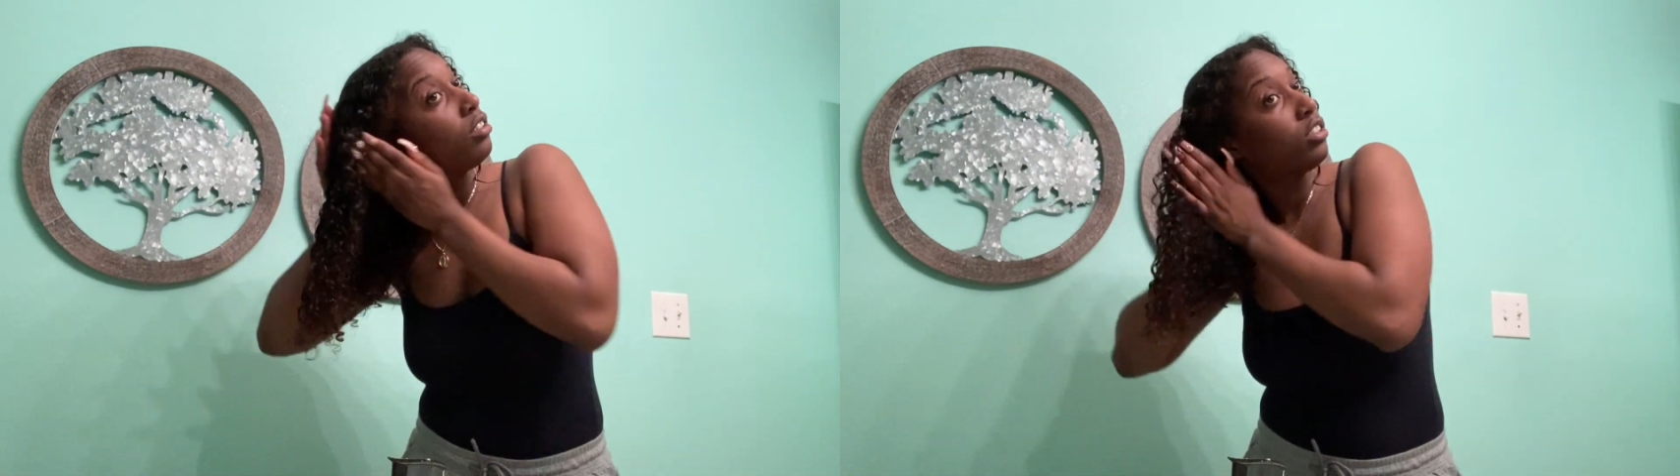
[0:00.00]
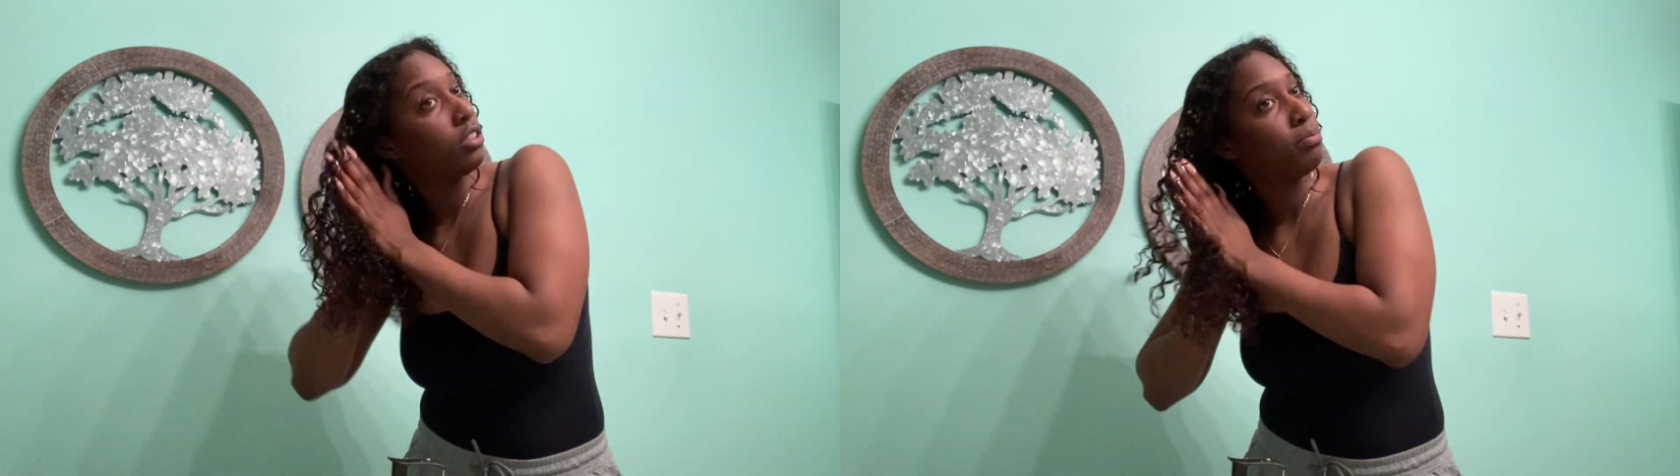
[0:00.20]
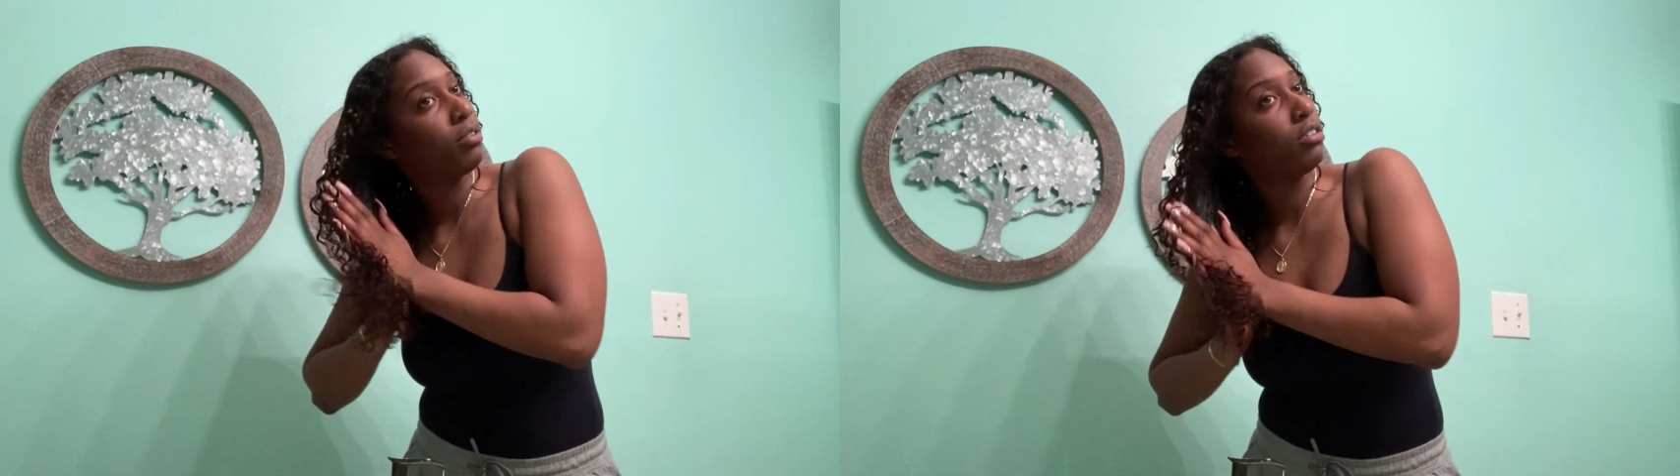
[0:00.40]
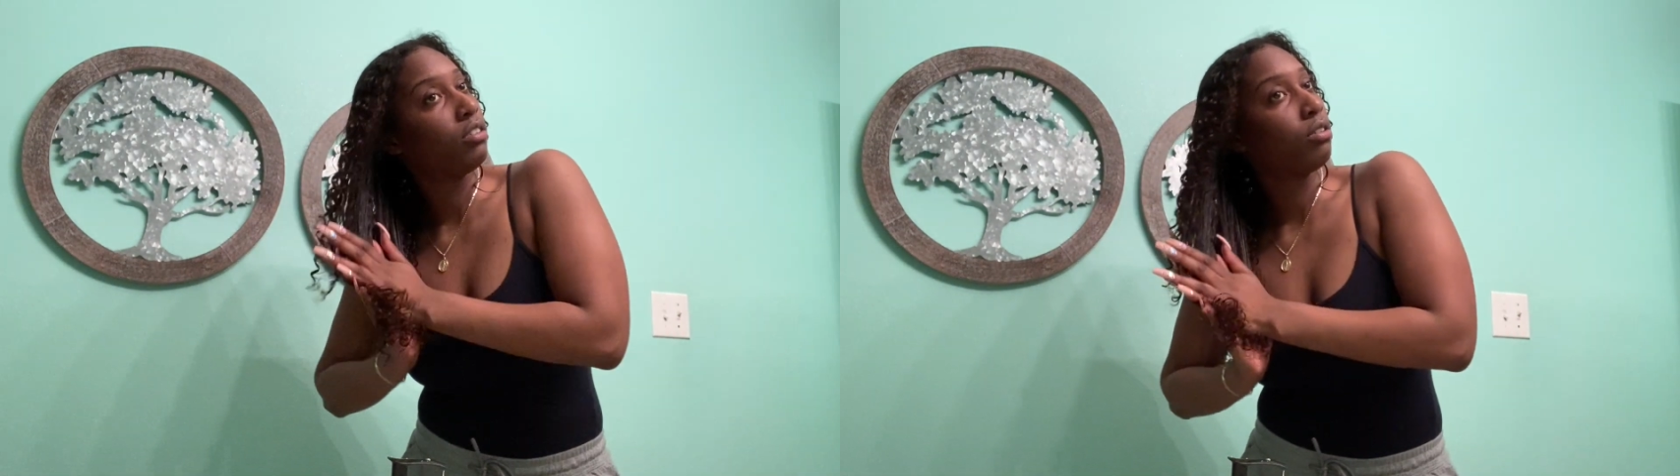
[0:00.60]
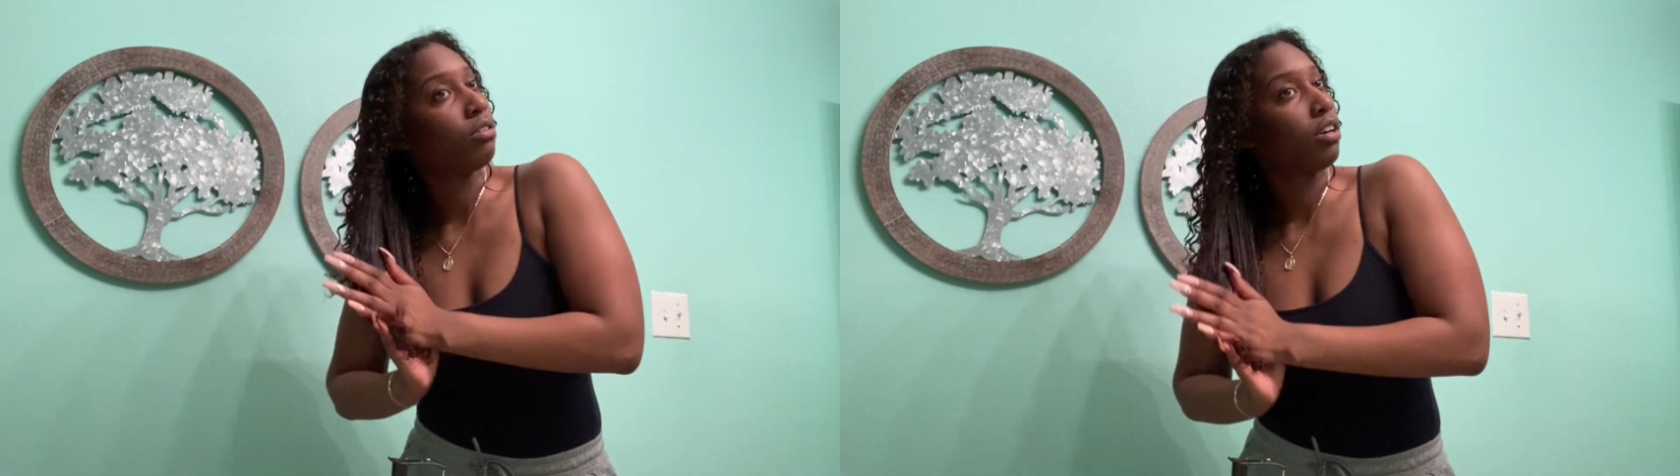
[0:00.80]
Just put a
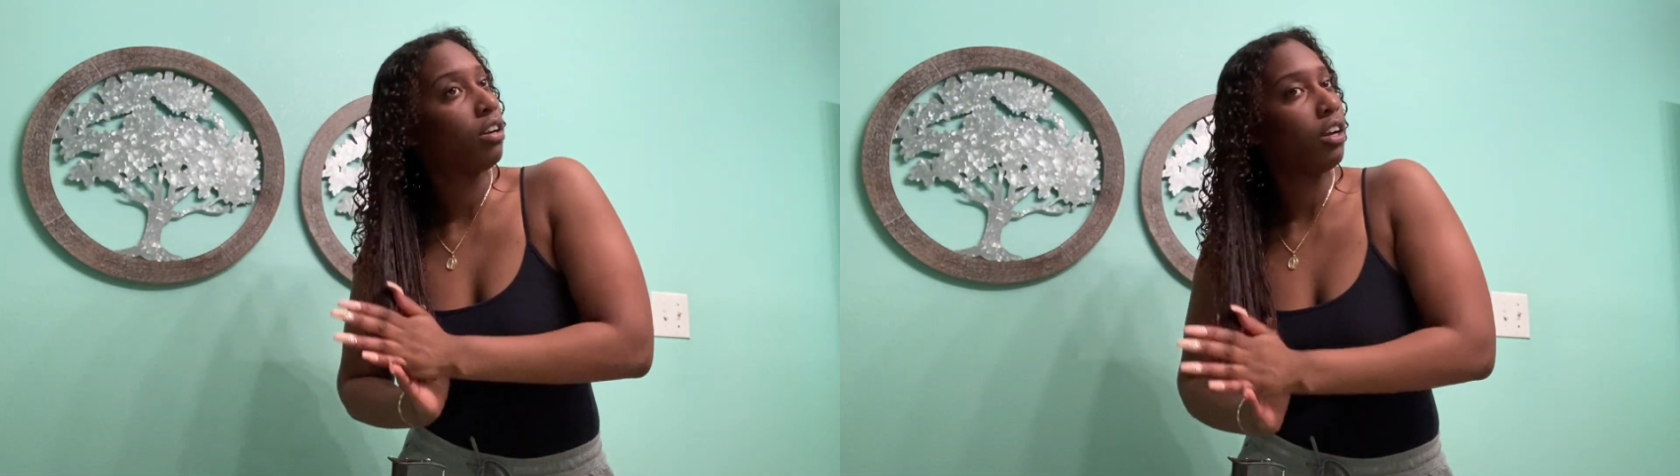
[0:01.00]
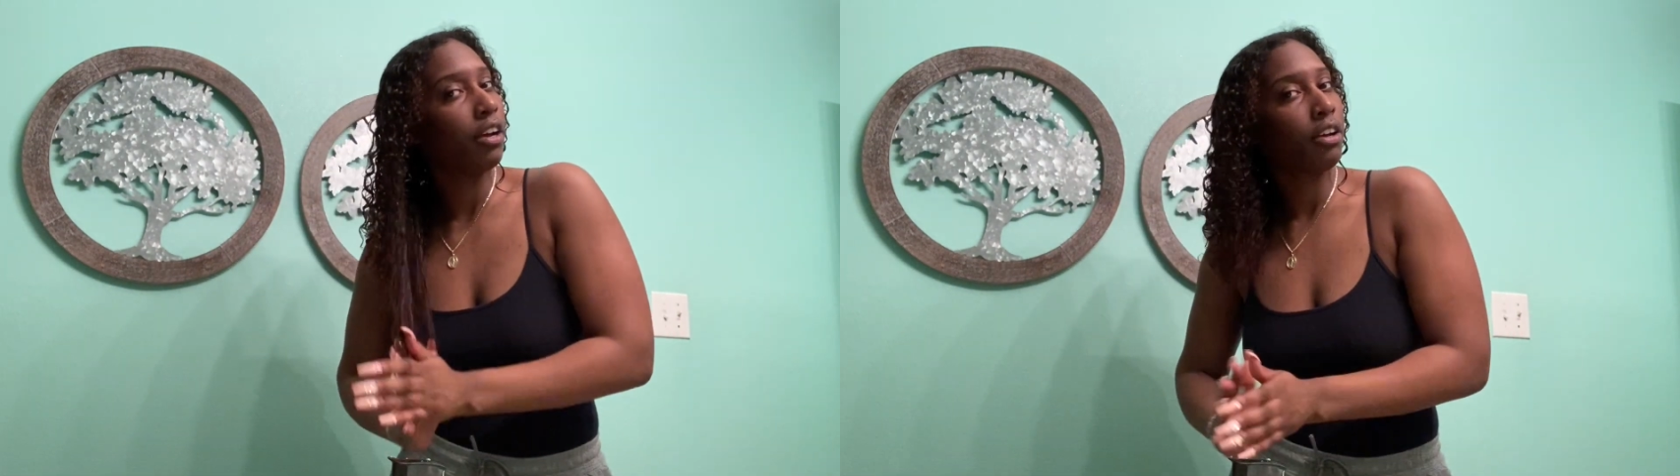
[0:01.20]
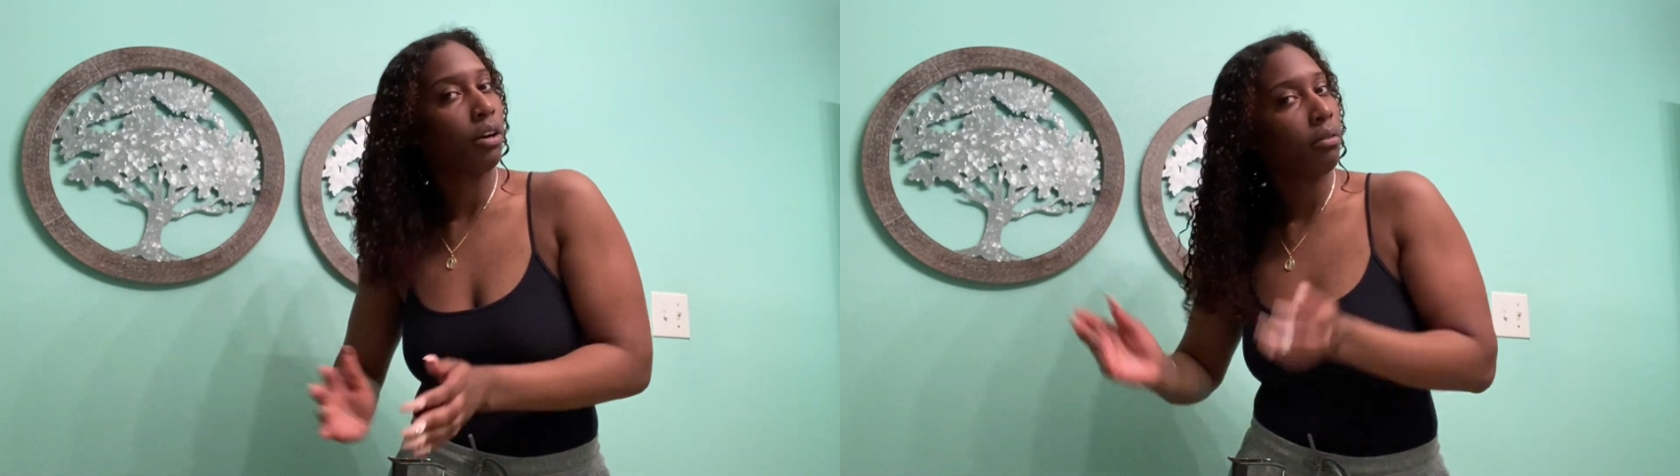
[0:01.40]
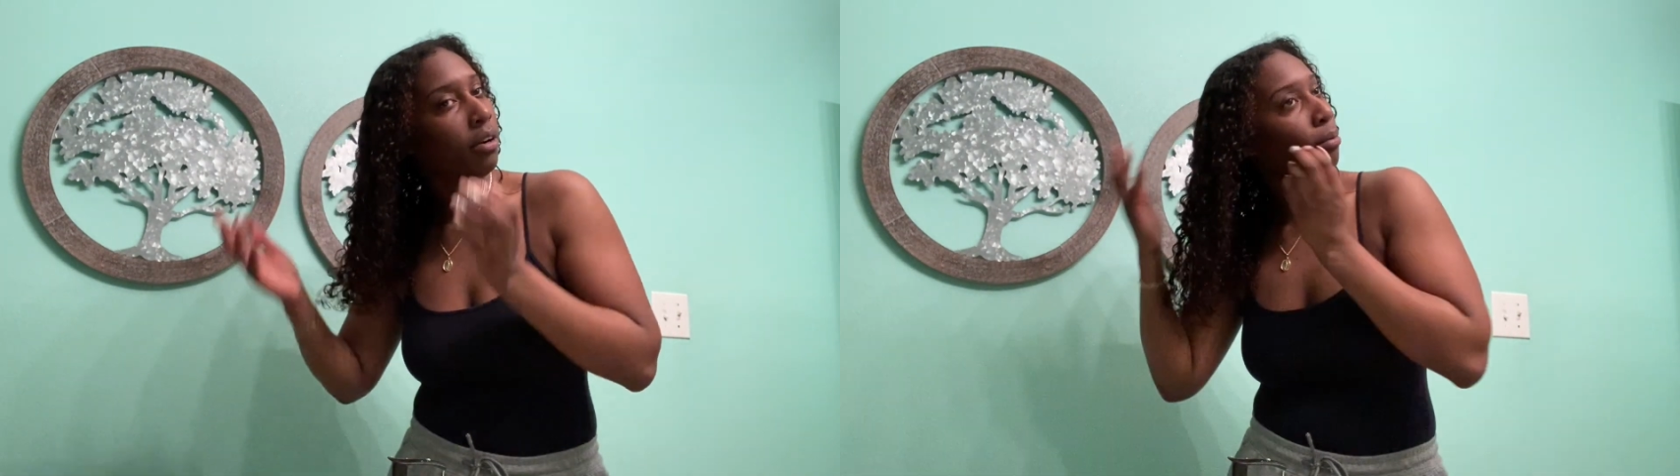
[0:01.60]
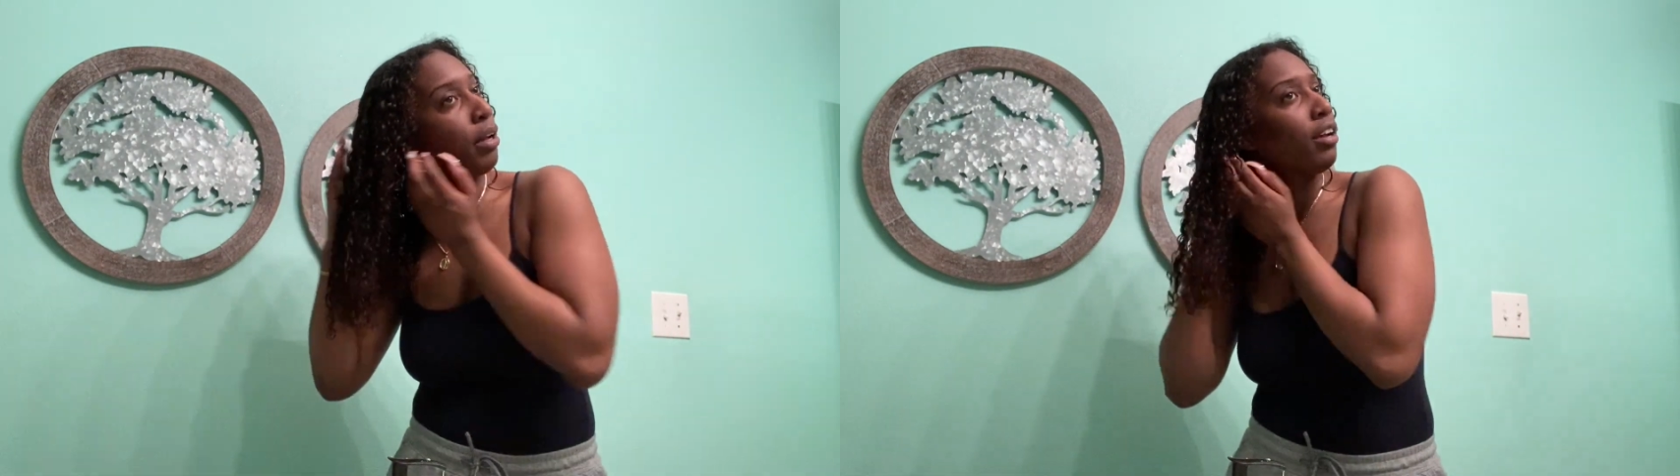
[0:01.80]
little though, like you don't want
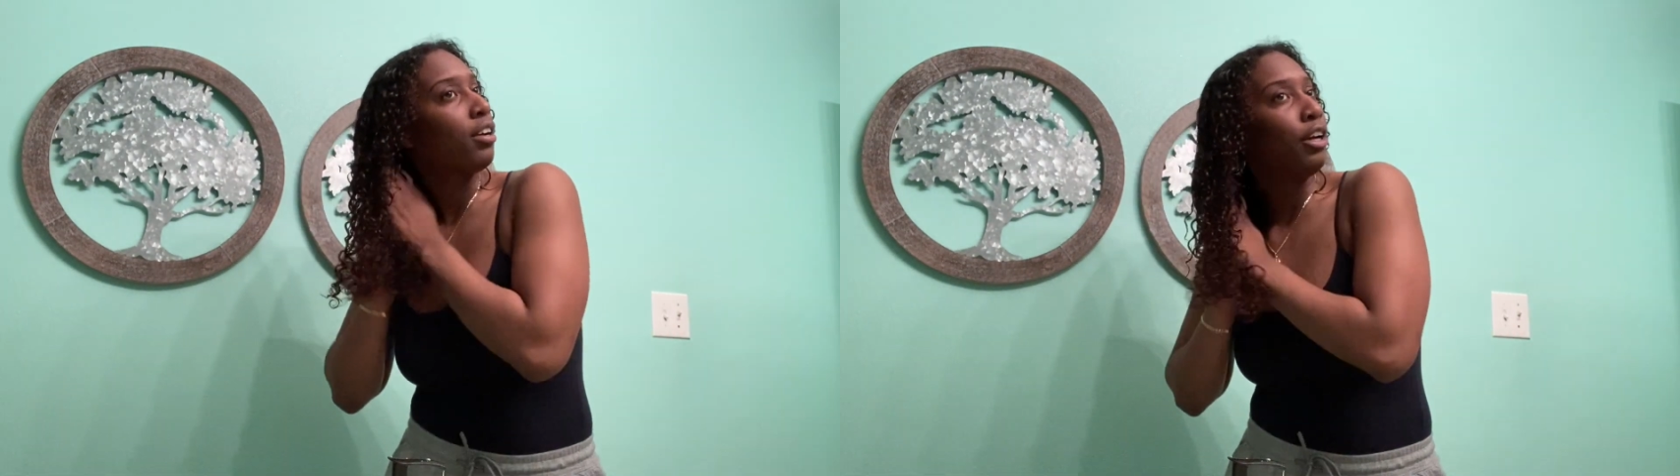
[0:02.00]
to be,